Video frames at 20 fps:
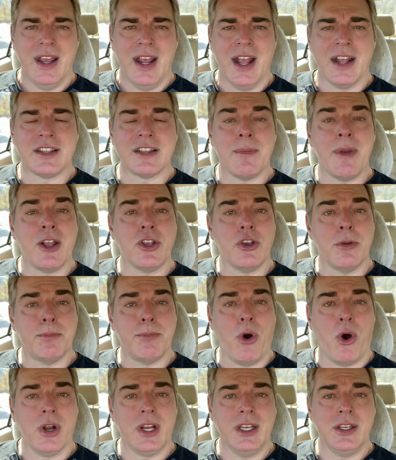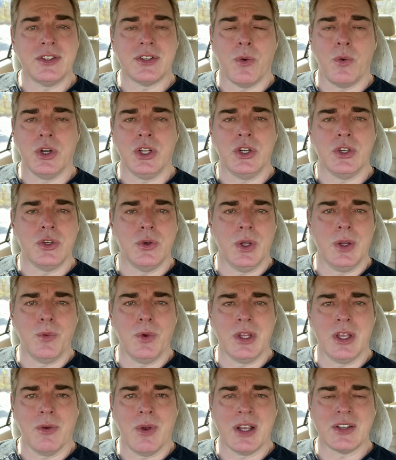It's about your body. So what are you doing
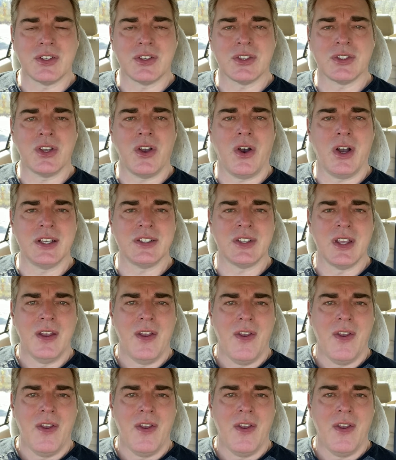with your exercise,